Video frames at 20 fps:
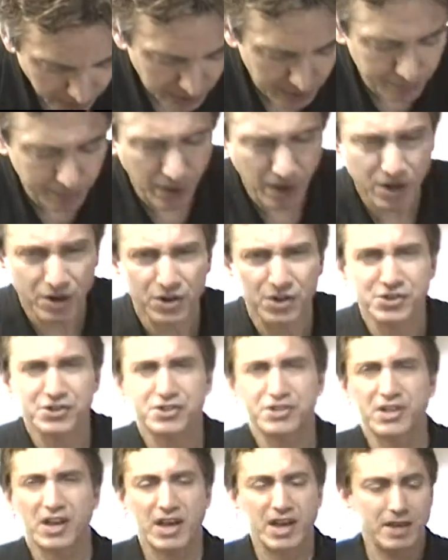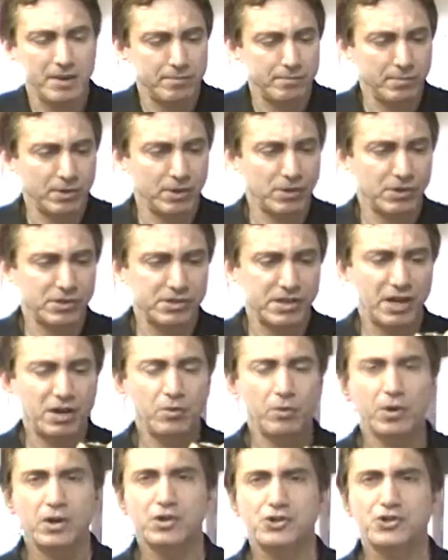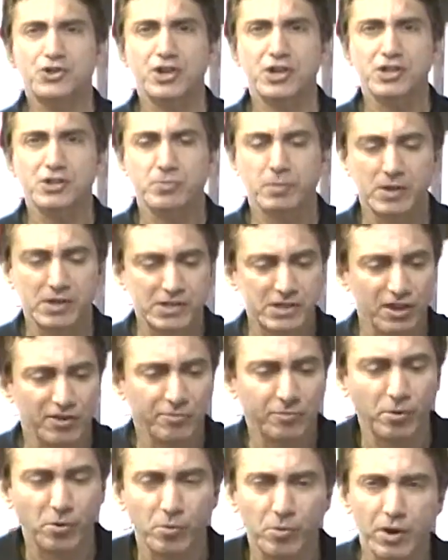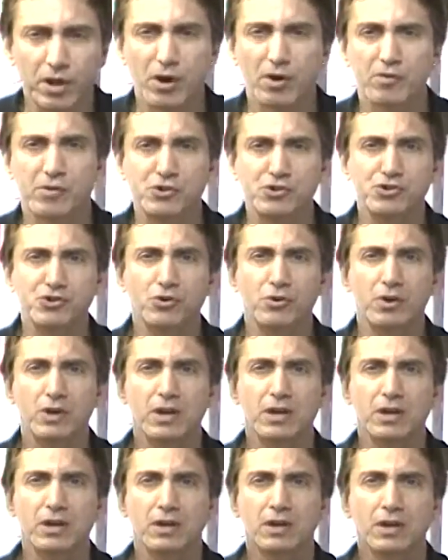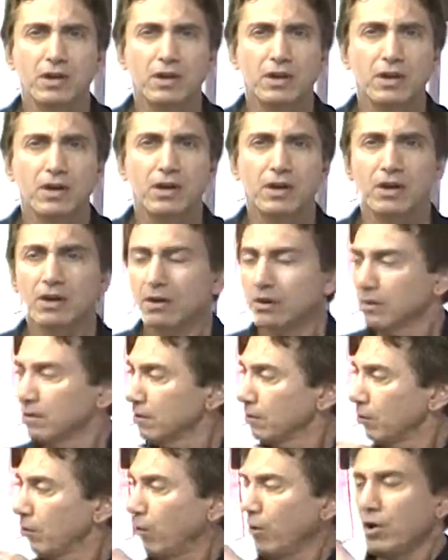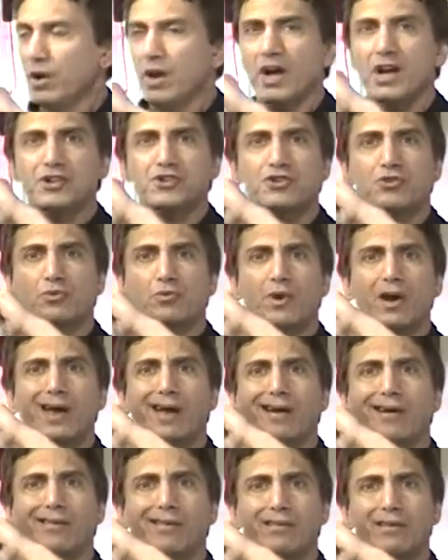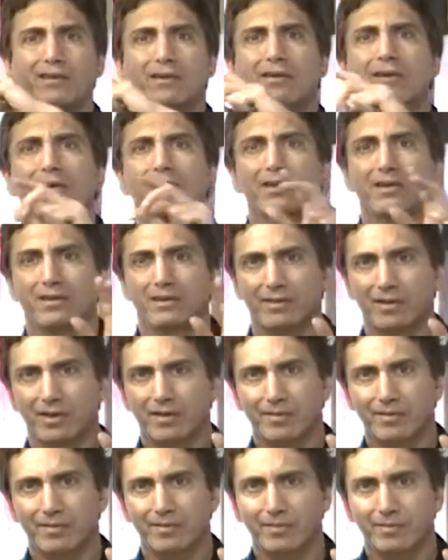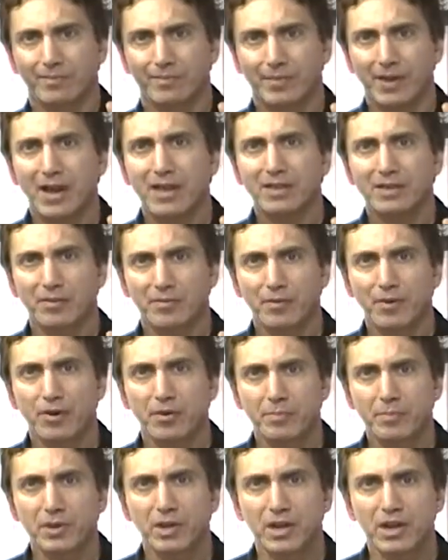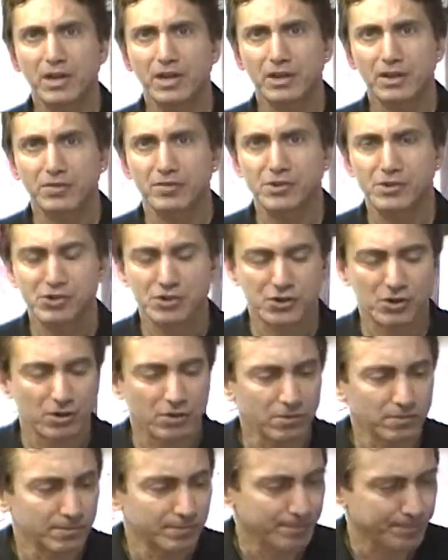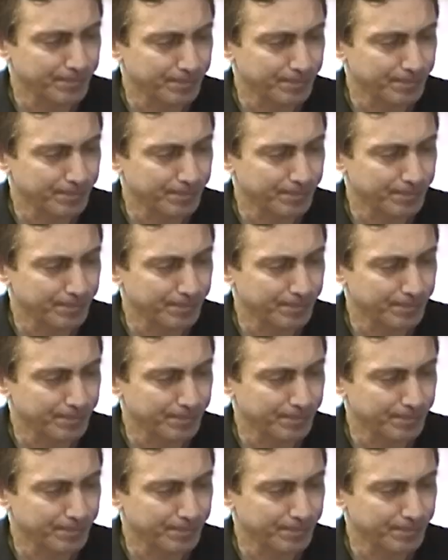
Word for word: I am not going to say it because I don't want to jinx myself, but we are enjoying Au Naturel at the very beginning of this show.